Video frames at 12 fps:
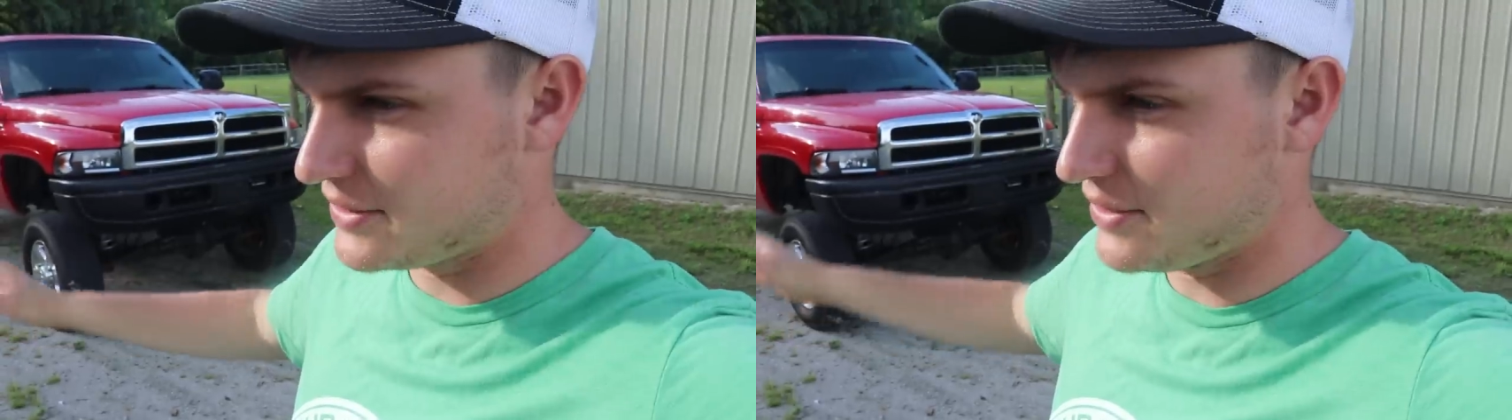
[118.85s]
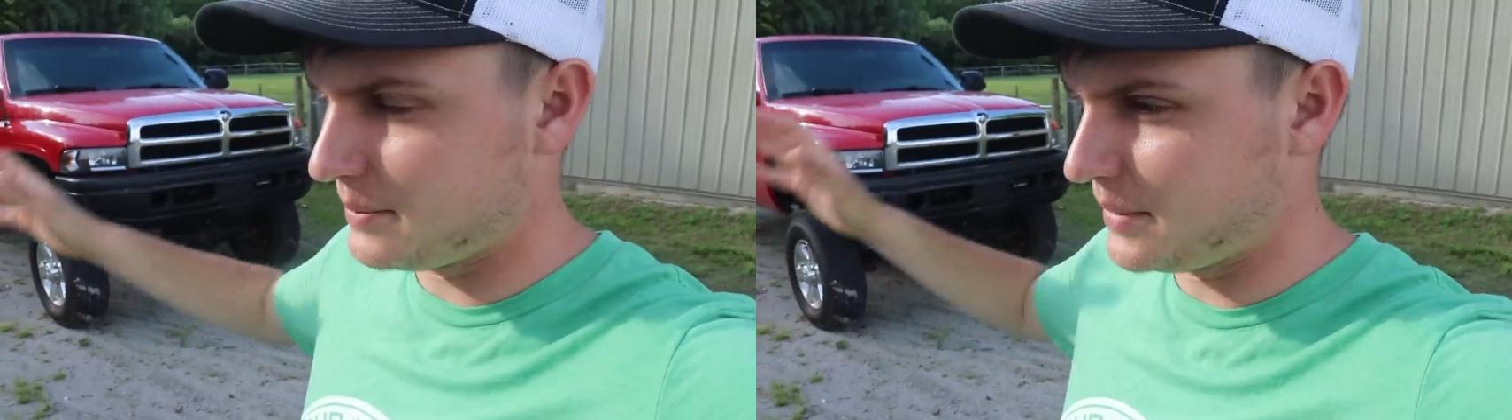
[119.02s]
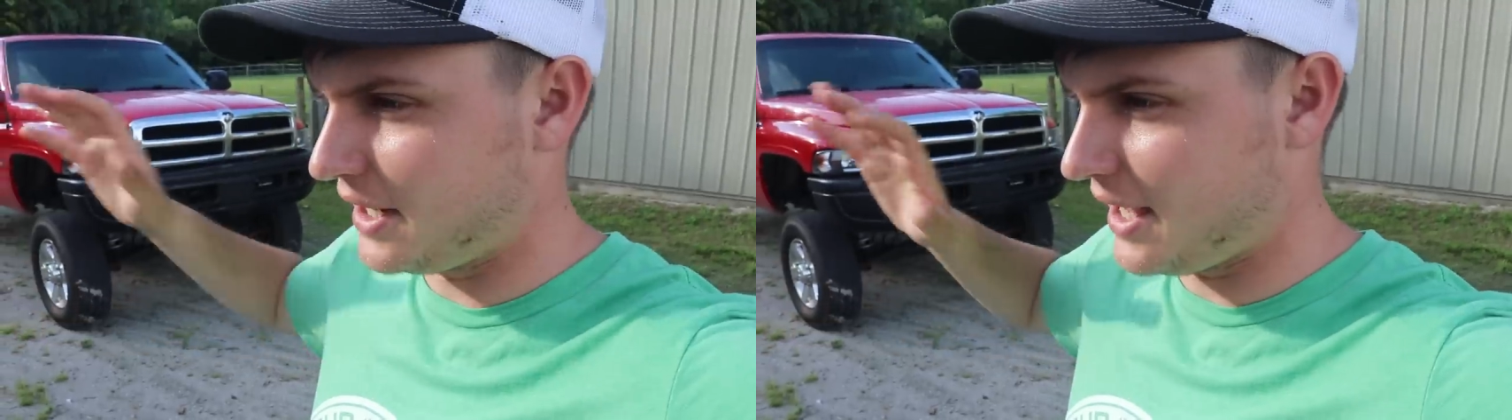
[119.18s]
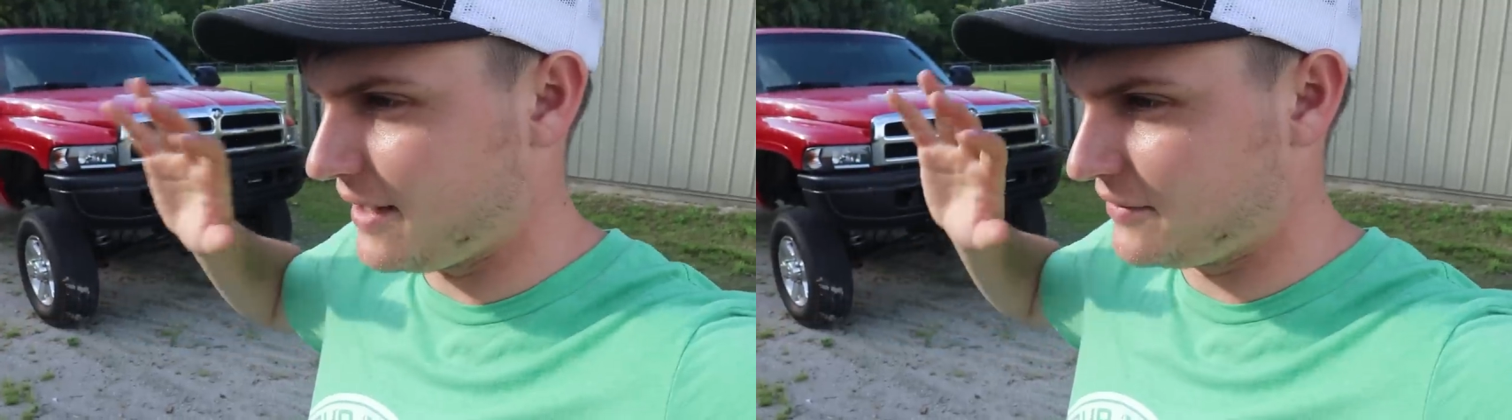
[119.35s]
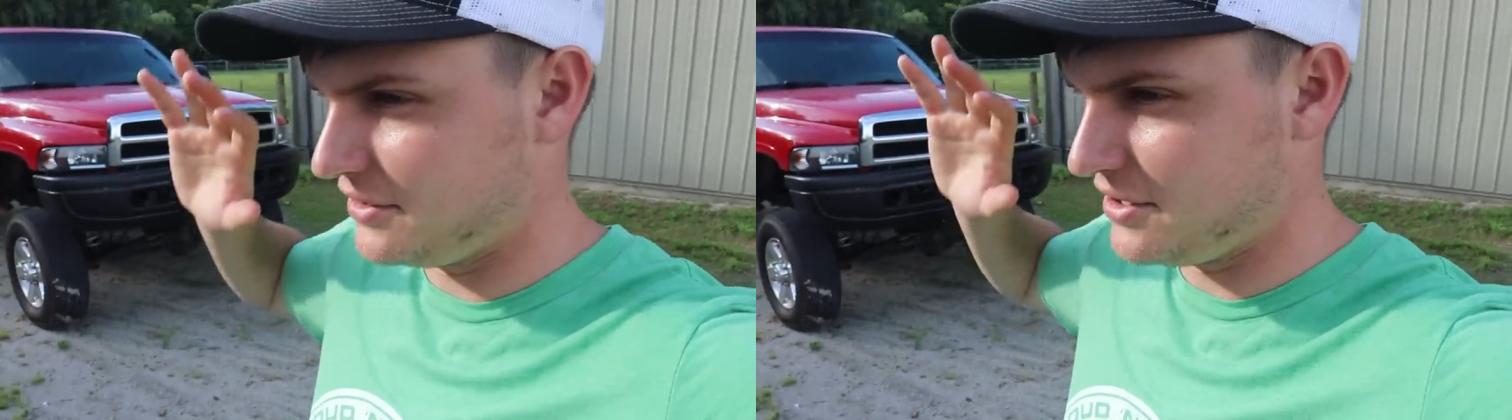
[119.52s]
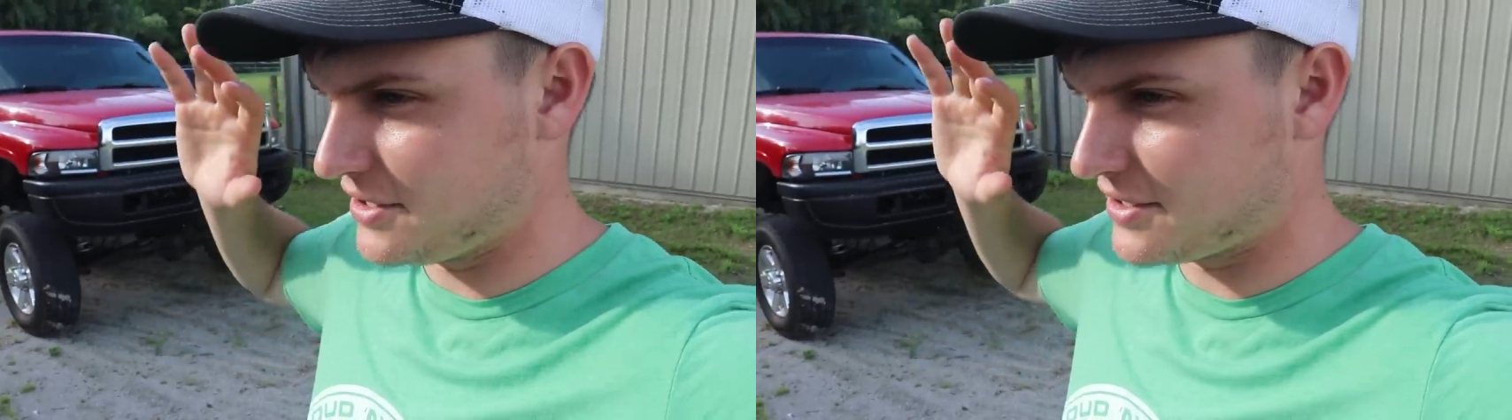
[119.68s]
So I'm gonna have
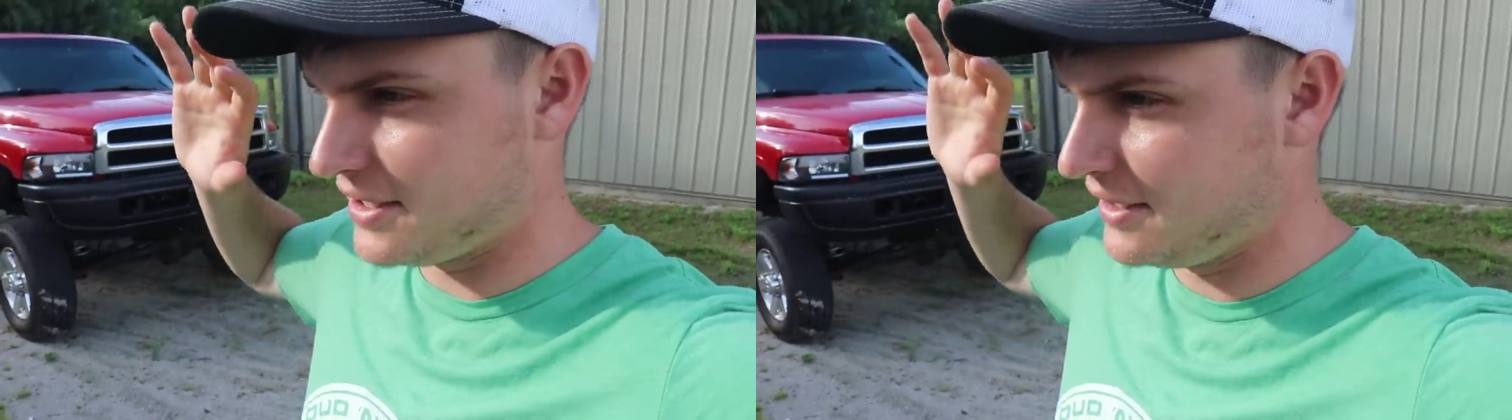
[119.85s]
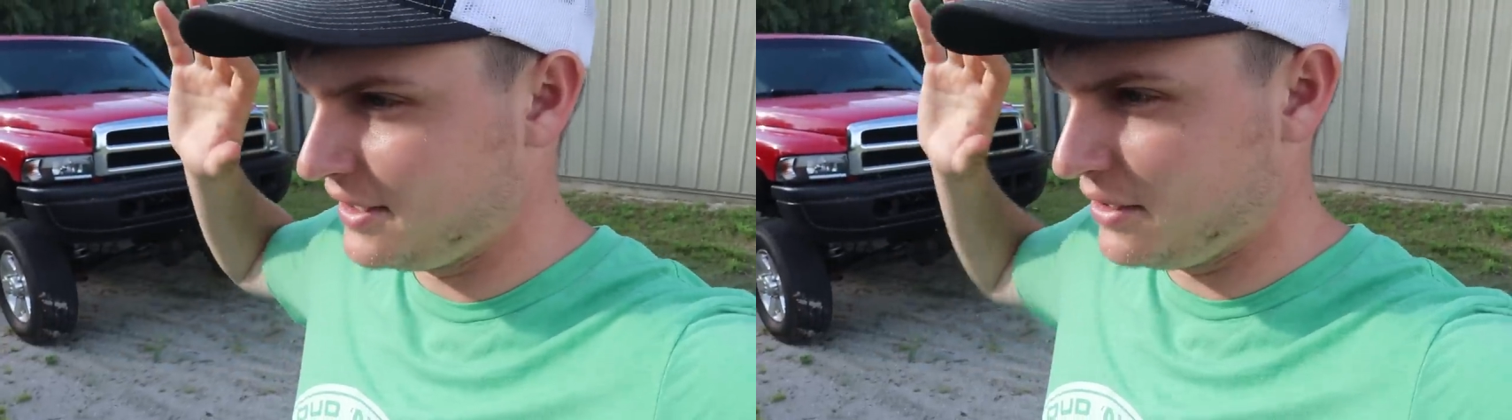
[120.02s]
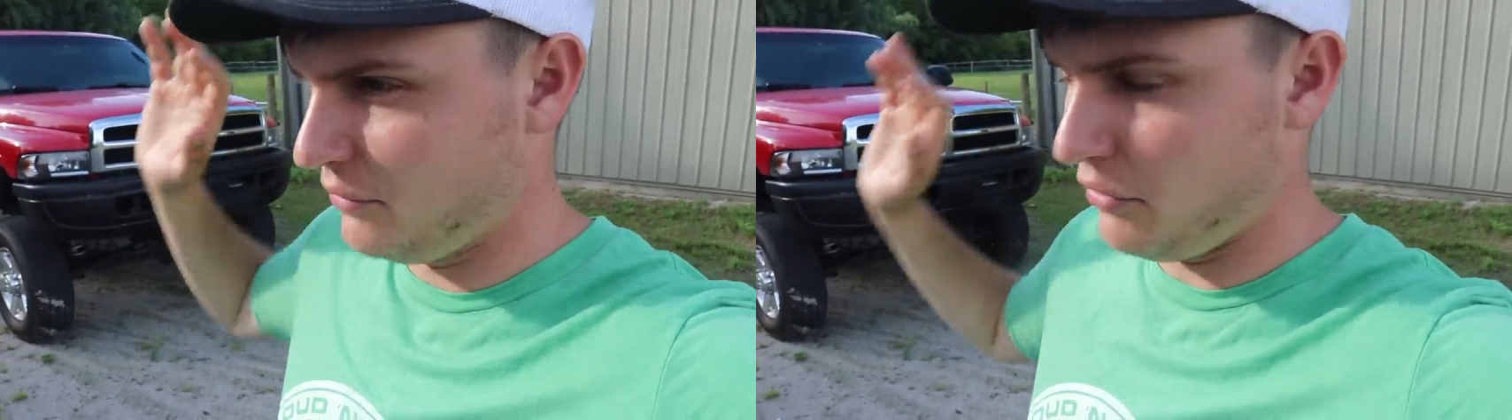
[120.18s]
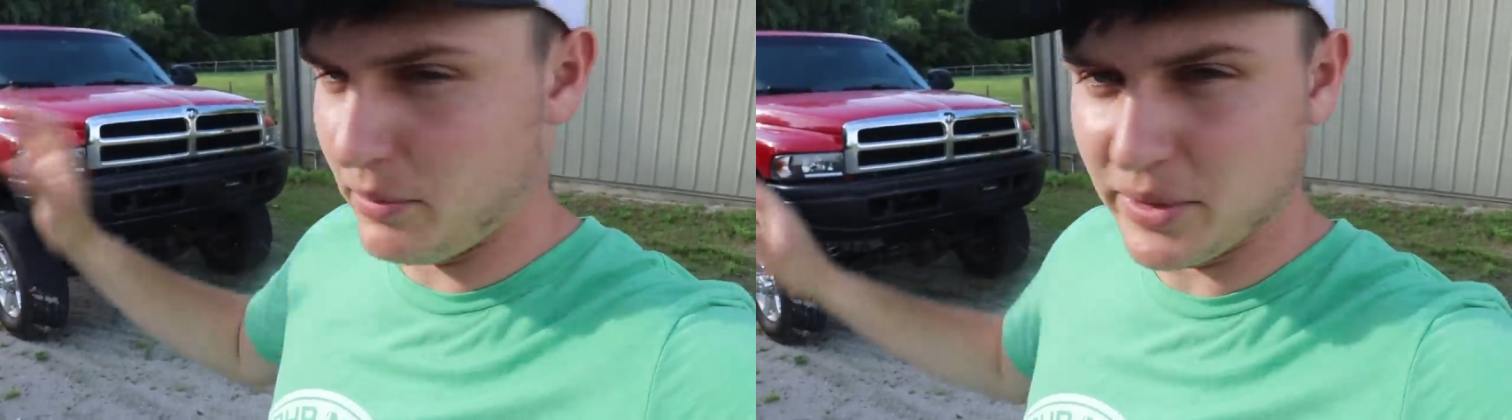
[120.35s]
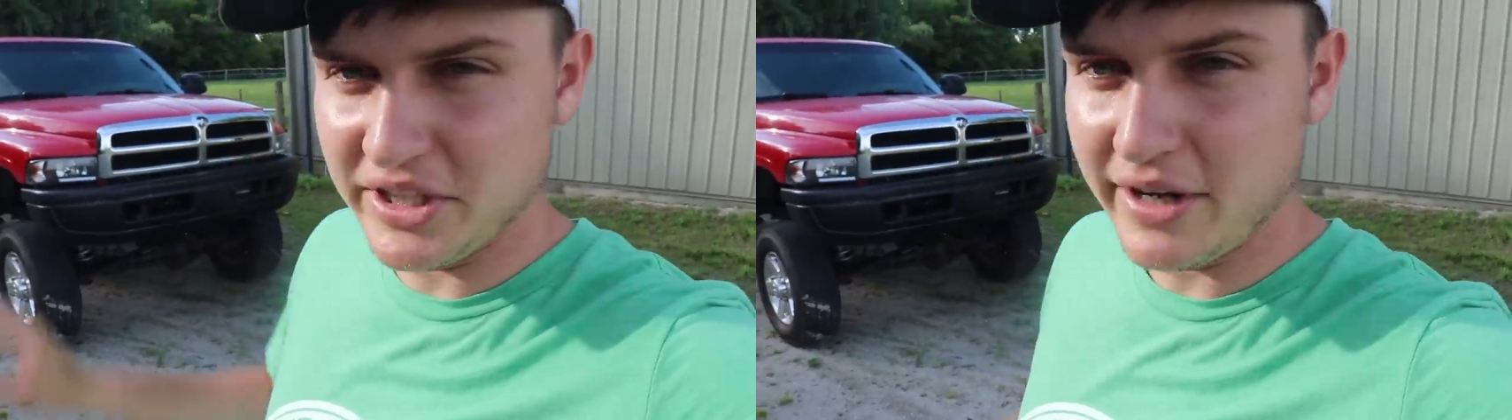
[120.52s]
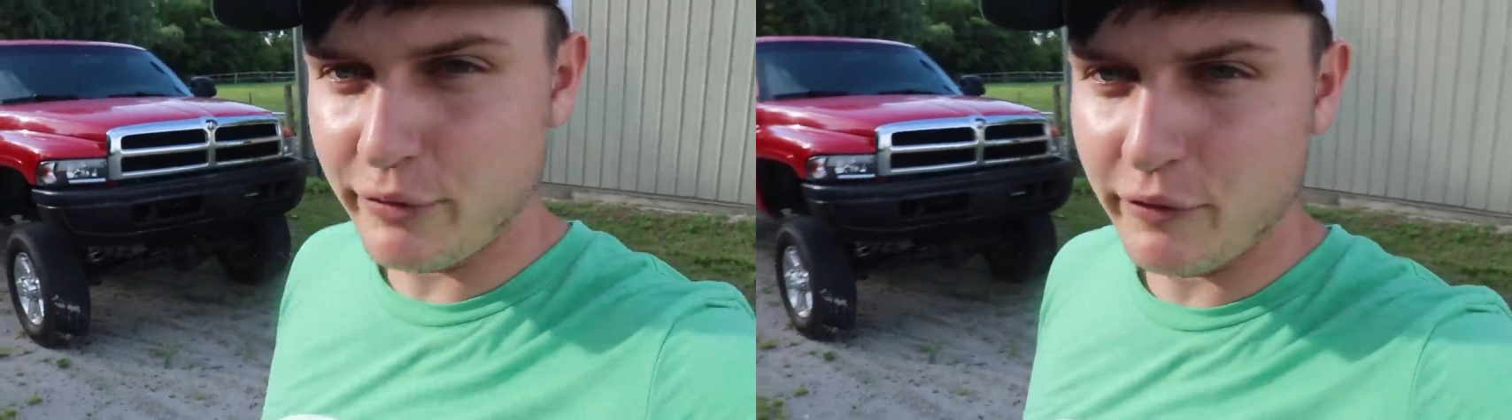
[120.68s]
to just film a
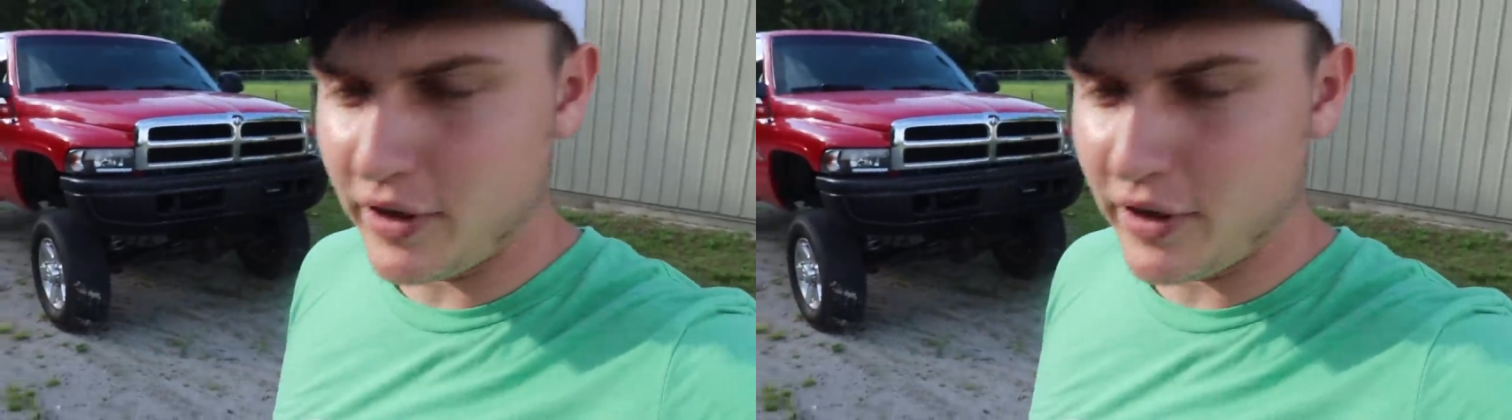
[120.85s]
different